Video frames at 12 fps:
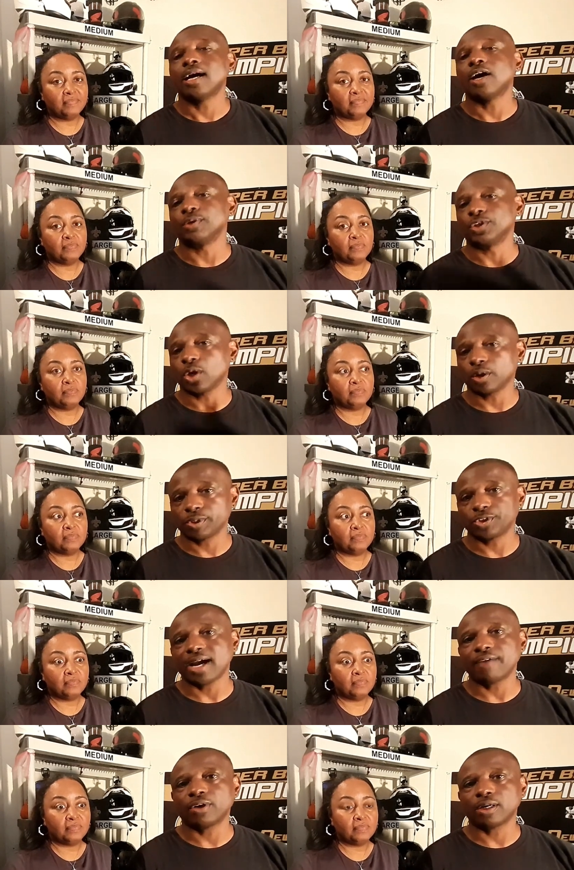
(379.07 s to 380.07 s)
Speaker 1: Our daughter would
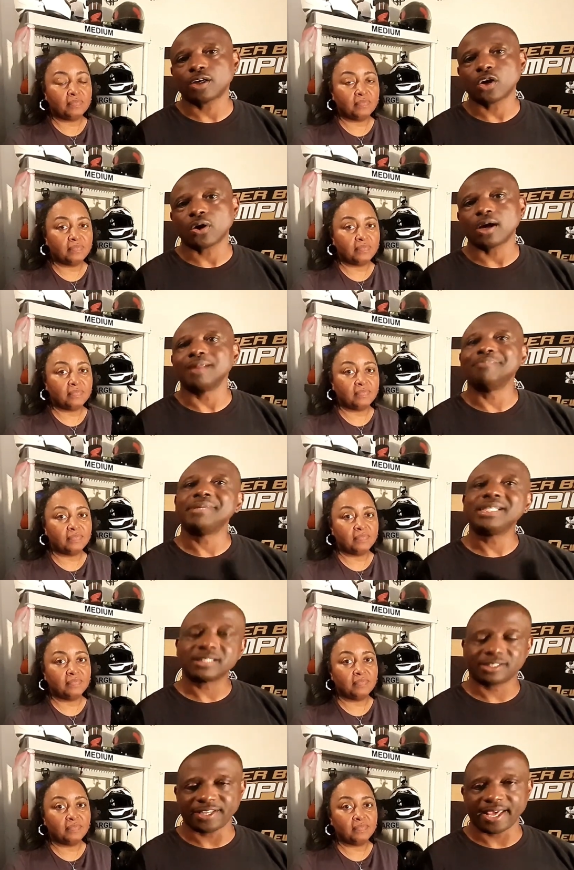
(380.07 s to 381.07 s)
drive her car and
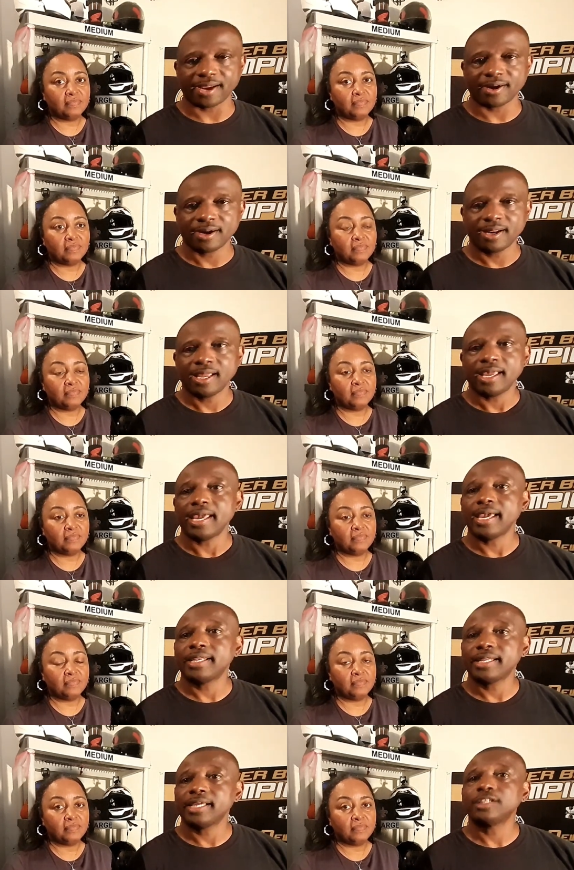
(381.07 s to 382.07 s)
meet us there.
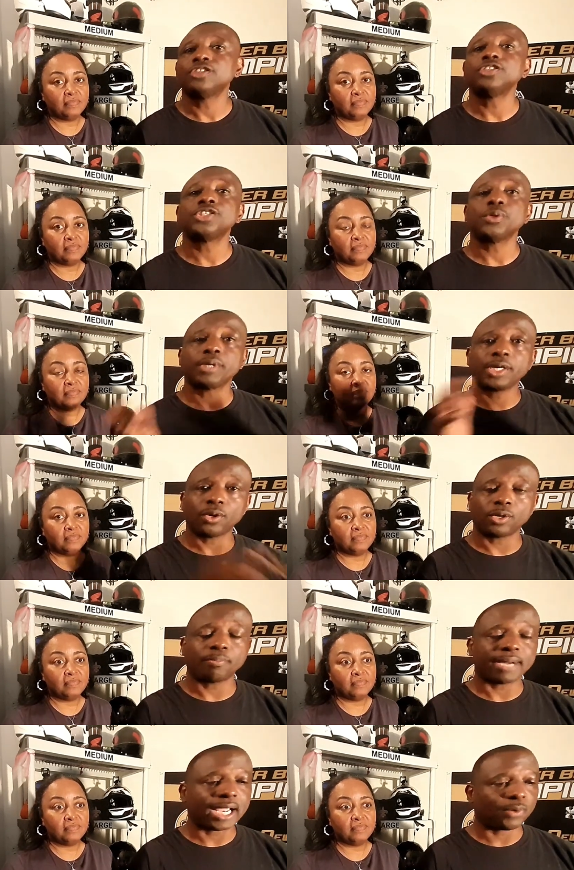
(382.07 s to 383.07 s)
And then she would get on
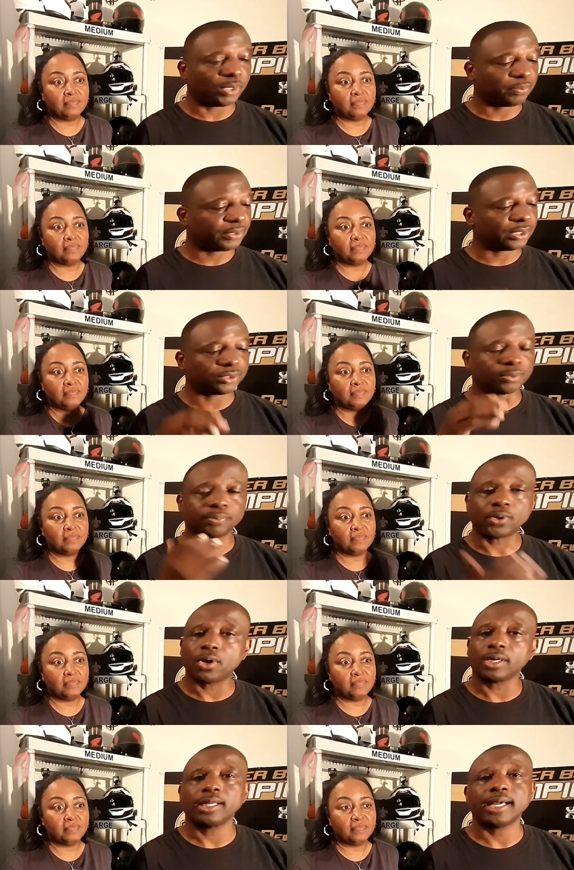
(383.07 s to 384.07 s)
the bike. We'd put her through
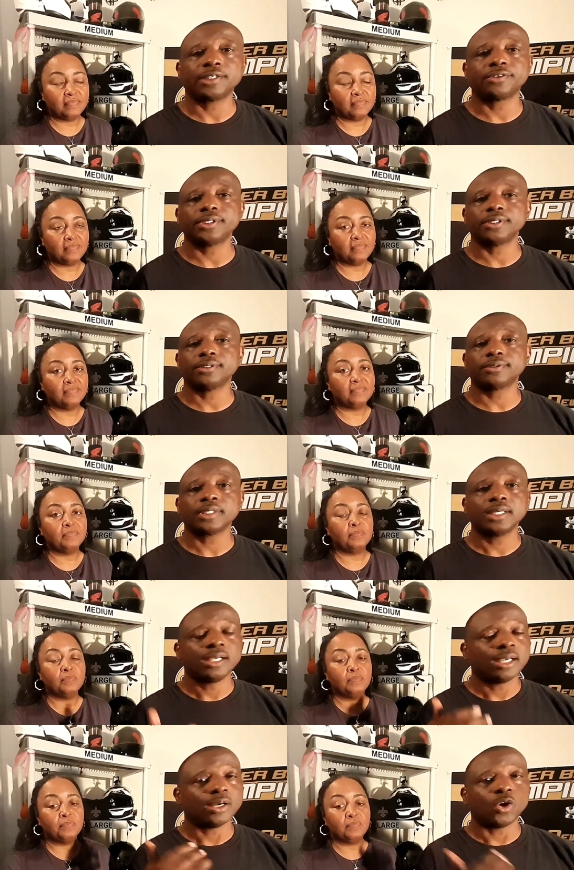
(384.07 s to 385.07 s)
parking lot drills
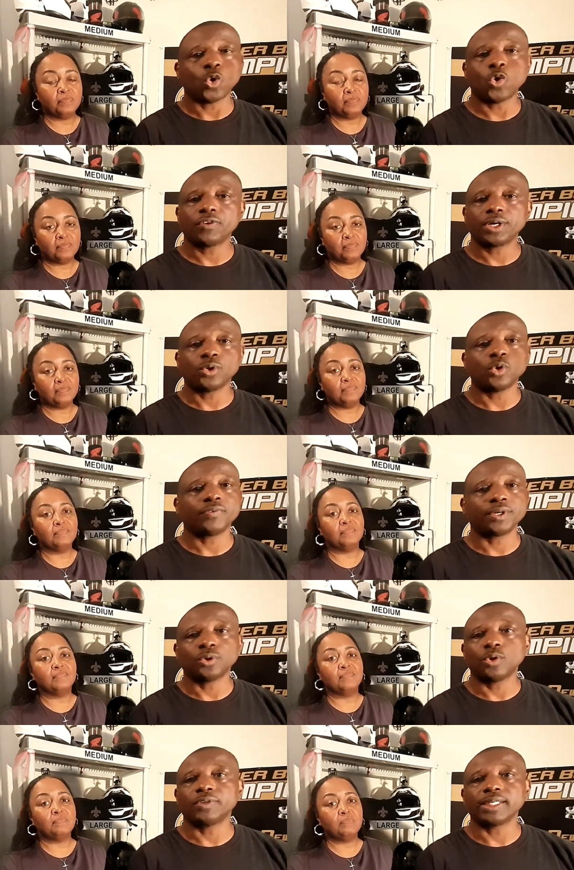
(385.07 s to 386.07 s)
over and over
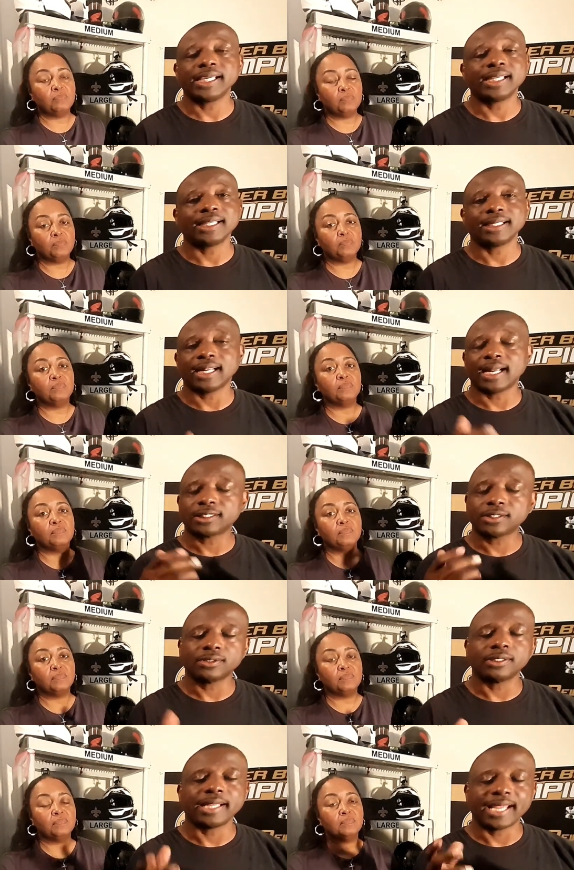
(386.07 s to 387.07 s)
and over again. And I
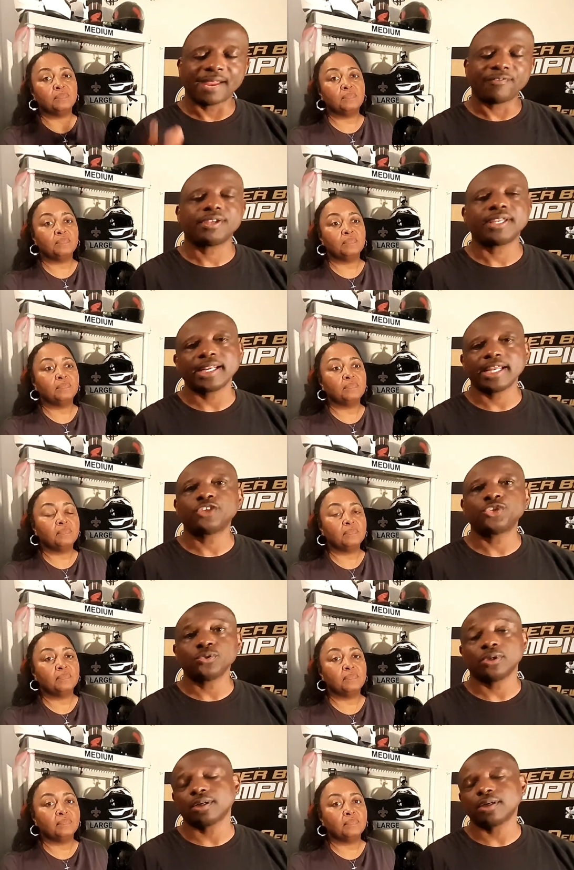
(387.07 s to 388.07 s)
told her, everything that
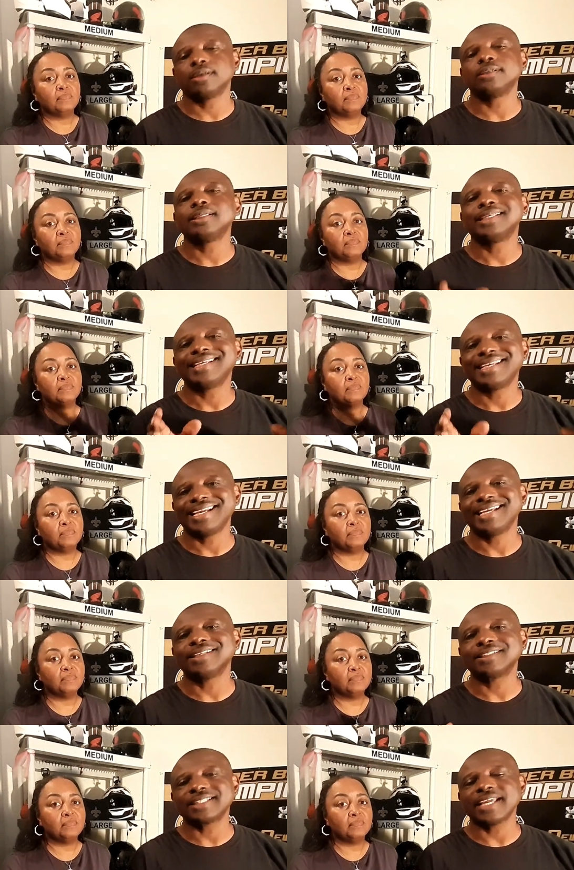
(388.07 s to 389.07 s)
you learn
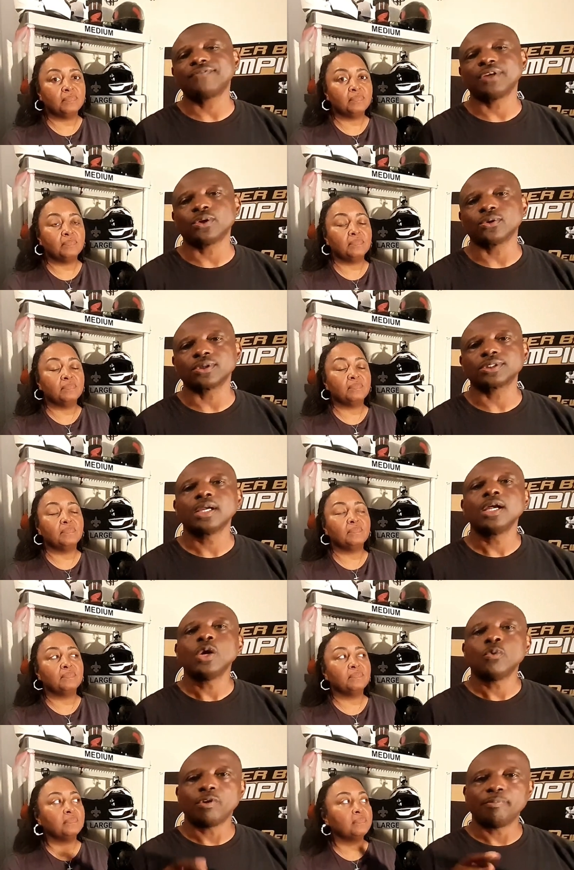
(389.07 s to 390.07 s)
in the safety course,
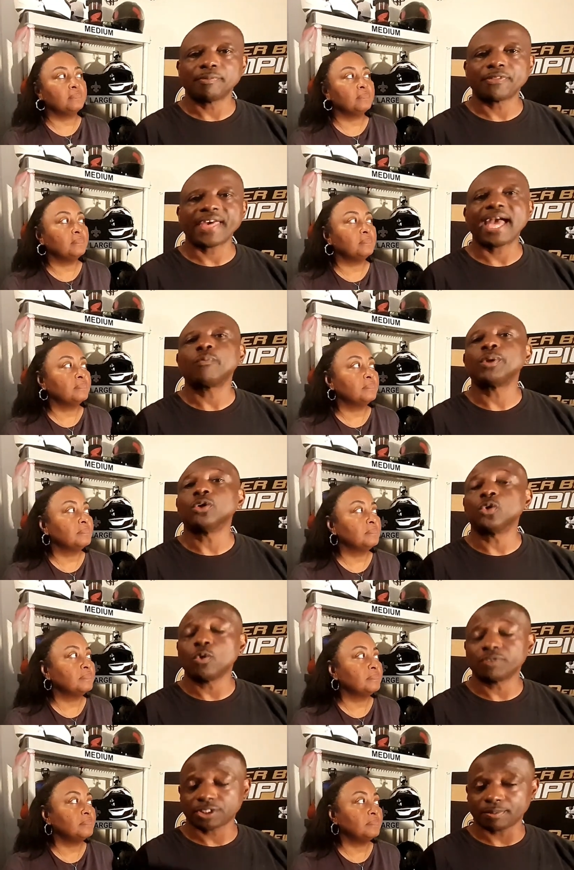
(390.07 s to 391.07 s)
remember that. We're going to
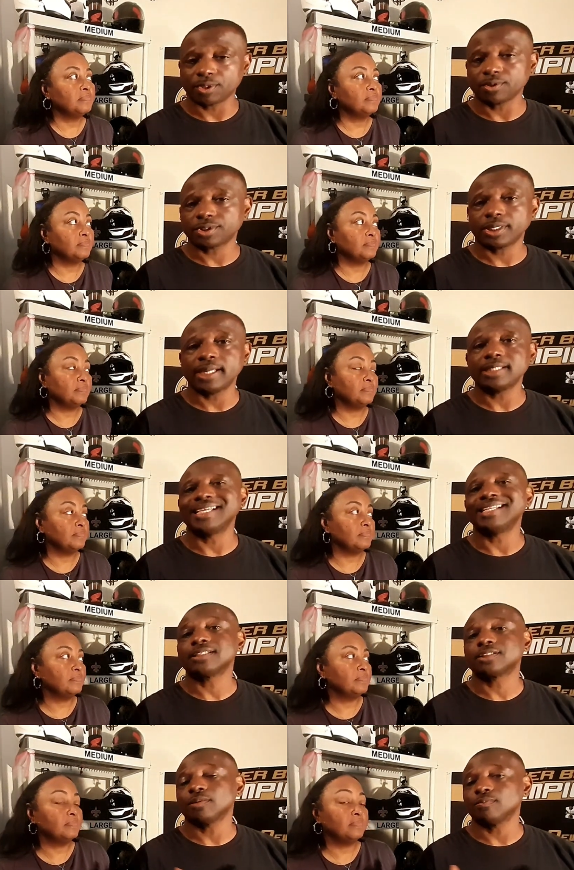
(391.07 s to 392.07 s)
go over some of those things and
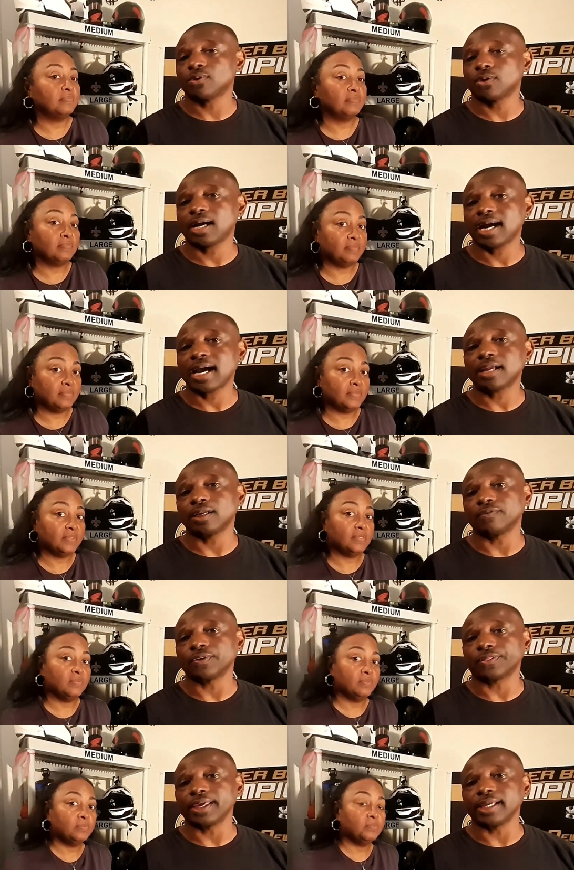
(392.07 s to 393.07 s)
then some more higher
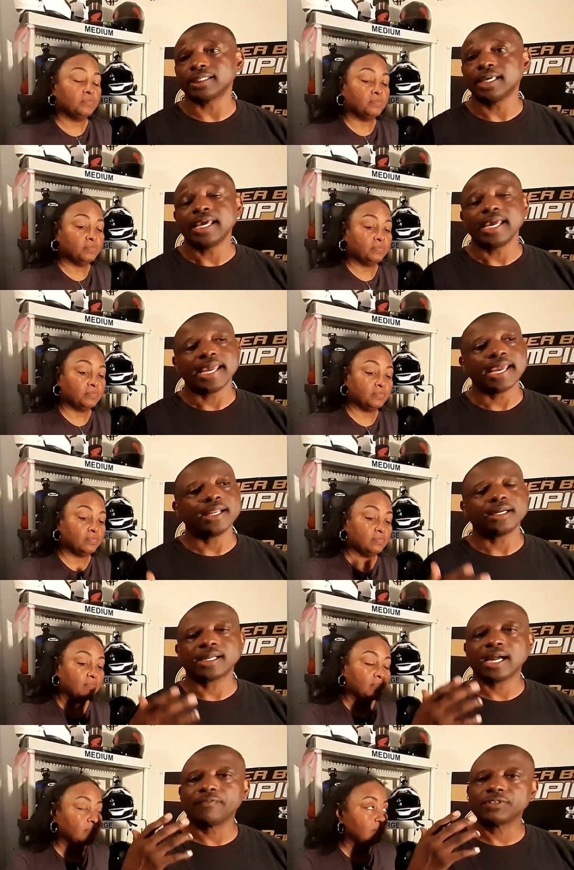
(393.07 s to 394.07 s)
level things and her
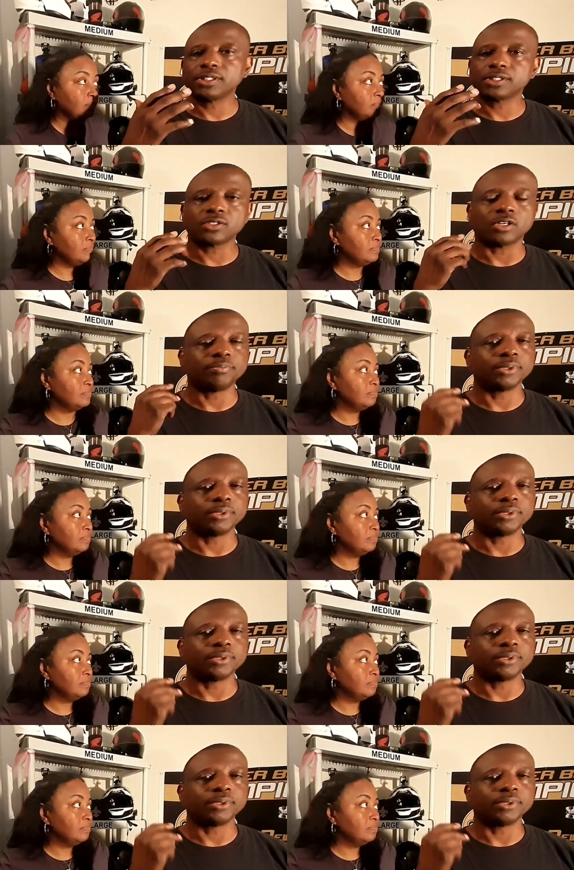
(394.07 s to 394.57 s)
confidence started